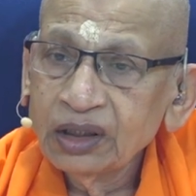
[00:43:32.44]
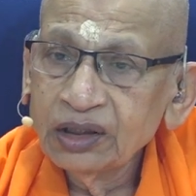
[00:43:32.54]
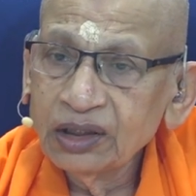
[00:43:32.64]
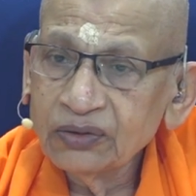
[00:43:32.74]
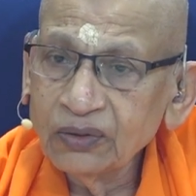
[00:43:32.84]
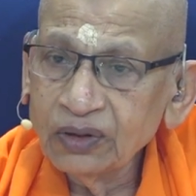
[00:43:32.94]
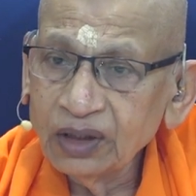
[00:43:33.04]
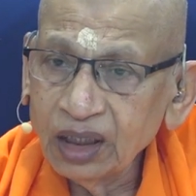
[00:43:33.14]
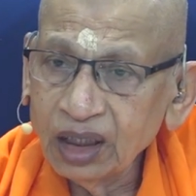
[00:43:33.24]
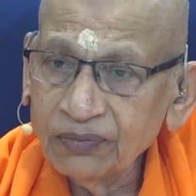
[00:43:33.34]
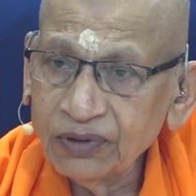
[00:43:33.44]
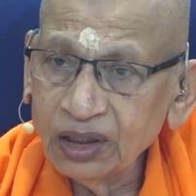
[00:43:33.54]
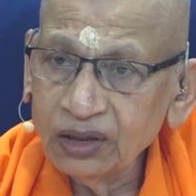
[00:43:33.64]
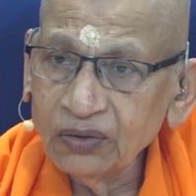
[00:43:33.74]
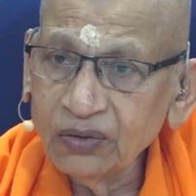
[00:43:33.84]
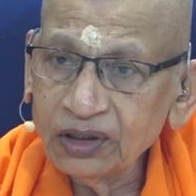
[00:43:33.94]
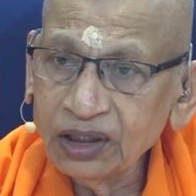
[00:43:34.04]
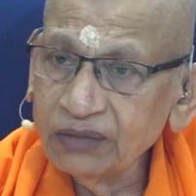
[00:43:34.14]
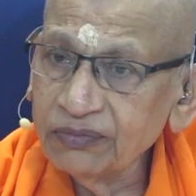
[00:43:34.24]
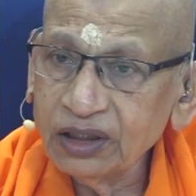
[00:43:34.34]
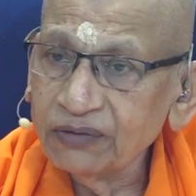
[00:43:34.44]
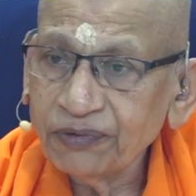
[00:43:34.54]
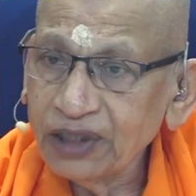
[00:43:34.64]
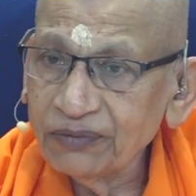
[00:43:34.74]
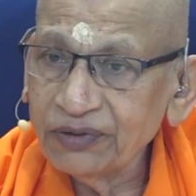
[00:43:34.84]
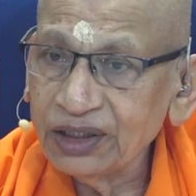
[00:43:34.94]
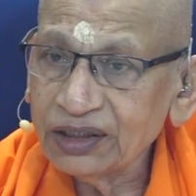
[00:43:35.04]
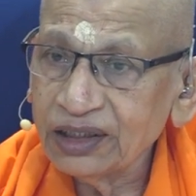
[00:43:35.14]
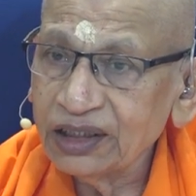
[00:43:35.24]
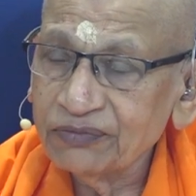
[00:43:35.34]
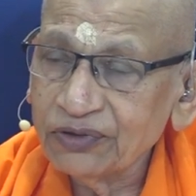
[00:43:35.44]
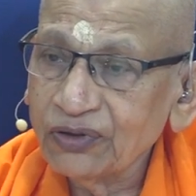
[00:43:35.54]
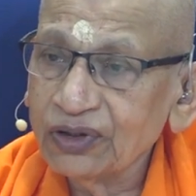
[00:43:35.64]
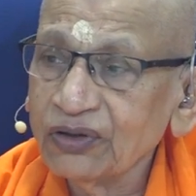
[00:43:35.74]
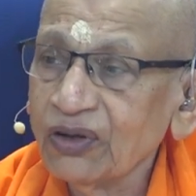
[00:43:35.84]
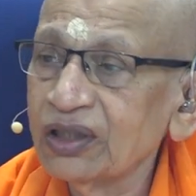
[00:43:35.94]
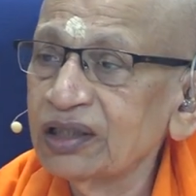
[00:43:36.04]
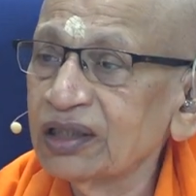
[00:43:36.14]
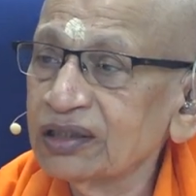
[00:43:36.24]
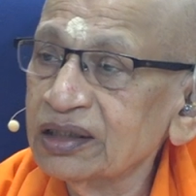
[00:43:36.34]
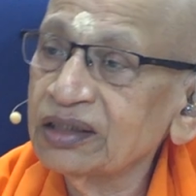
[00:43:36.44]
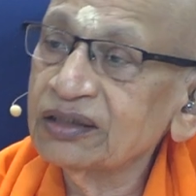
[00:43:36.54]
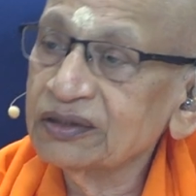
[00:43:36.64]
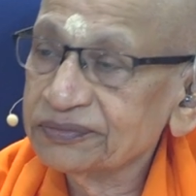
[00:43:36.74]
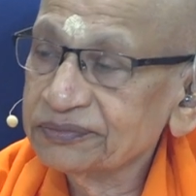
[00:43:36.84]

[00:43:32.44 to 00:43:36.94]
there is no labha, no attainment in primary sense, because already attained.